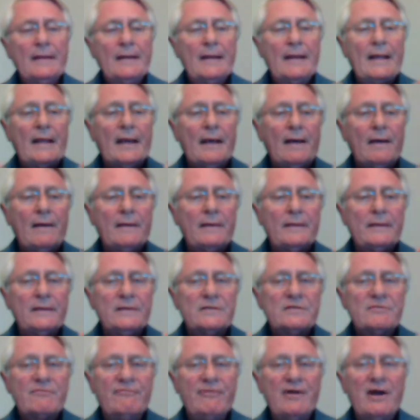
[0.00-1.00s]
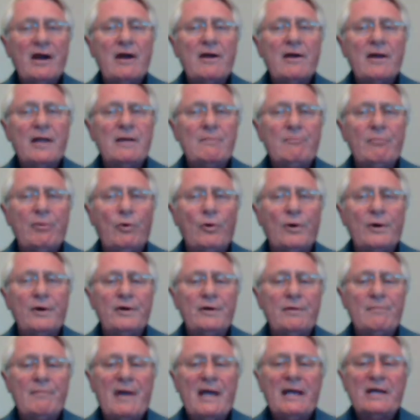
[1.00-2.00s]
Now, it's very
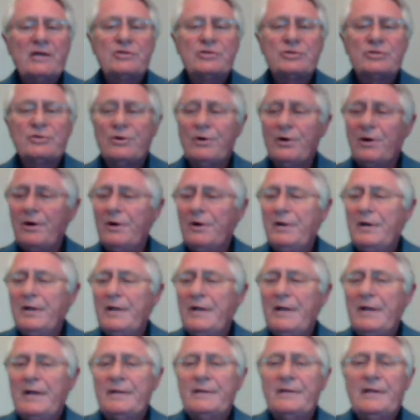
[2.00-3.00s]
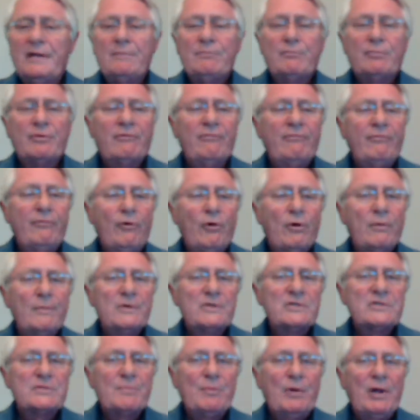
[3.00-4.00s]
important to make sure that
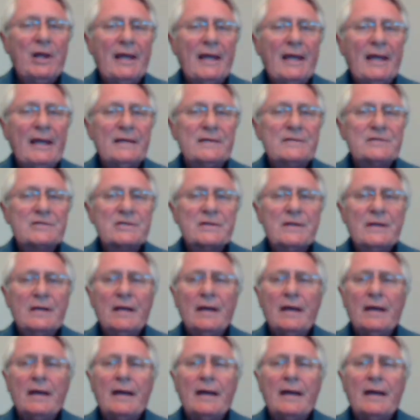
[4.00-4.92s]
performance plans